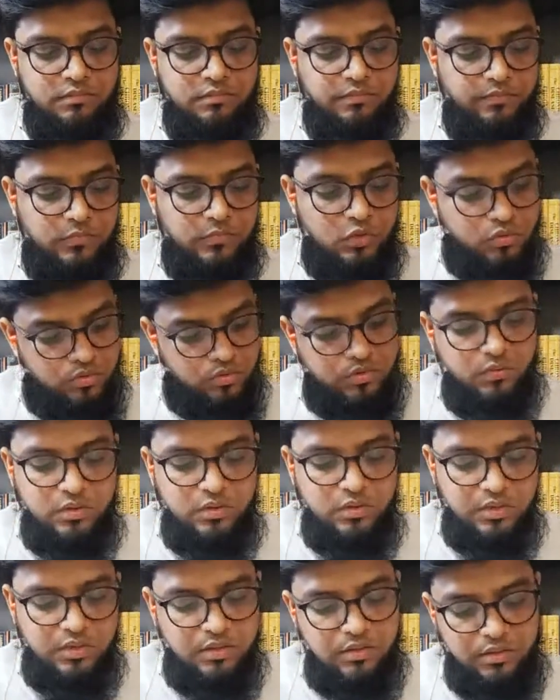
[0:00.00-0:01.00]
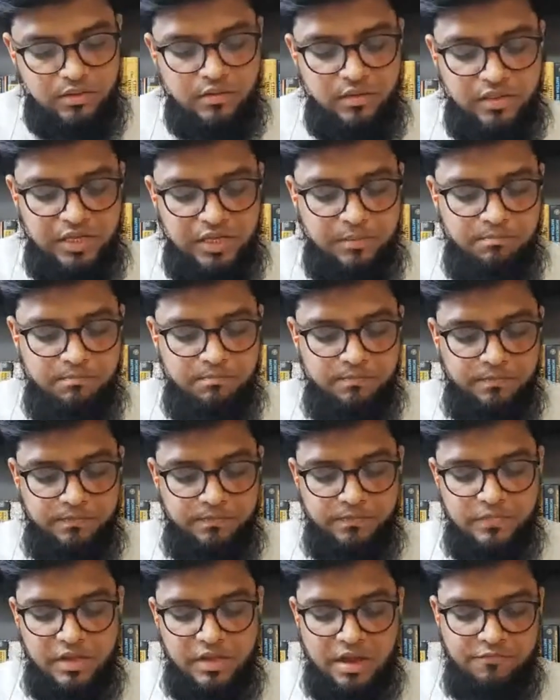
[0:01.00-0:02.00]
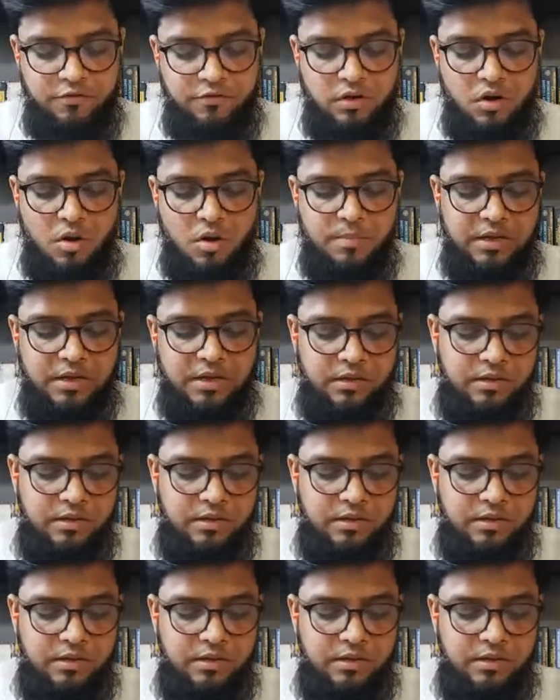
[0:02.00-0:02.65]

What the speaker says: No, same. After comma.